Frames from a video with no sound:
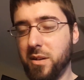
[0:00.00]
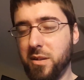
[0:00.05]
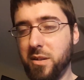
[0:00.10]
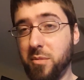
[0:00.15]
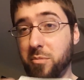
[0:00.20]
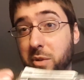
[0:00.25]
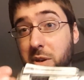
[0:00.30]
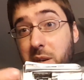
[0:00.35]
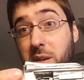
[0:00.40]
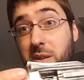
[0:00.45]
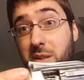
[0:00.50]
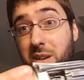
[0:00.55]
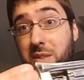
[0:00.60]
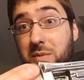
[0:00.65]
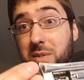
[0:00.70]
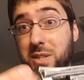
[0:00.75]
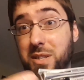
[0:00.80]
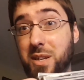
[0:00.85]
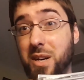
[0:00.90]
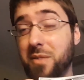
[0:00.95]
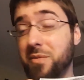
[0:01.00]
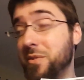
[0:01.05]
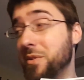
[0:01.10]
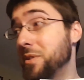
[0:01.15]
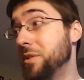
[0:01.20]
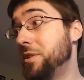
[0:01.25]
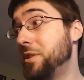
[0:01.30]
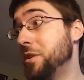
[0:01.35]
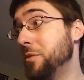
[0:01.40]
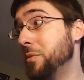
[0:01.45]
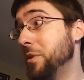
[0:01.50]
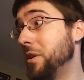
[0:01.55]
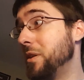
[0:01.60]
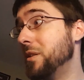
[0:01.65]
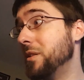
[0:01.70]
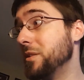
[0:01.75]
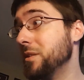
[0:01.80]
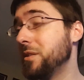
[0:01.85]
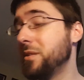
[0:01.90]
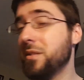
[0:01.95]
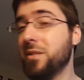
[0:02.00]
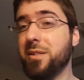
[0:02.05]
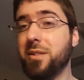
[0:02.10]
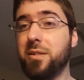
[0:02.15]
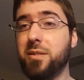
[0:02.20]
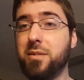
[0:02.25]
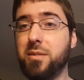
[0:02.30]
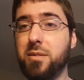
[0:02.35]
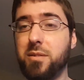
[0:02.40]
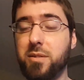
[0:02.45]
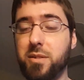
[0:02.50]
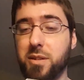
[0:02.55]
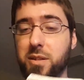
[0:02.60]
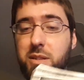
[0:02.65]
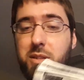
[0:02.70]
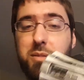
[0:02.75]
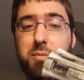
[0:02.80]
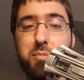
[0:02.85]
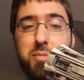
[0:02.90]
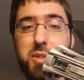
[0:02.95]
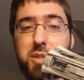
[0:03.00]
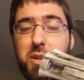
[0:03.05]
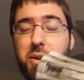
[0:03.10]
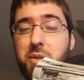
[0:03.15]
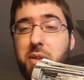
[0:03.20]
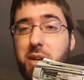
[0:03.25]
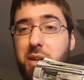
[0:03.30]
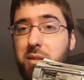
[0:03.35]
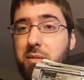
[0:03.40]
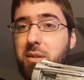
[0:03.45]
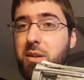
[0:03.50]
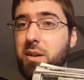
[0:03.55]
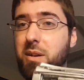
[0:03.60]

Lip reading: I'm probably gonna leave this off during shipping, honestly, just so that,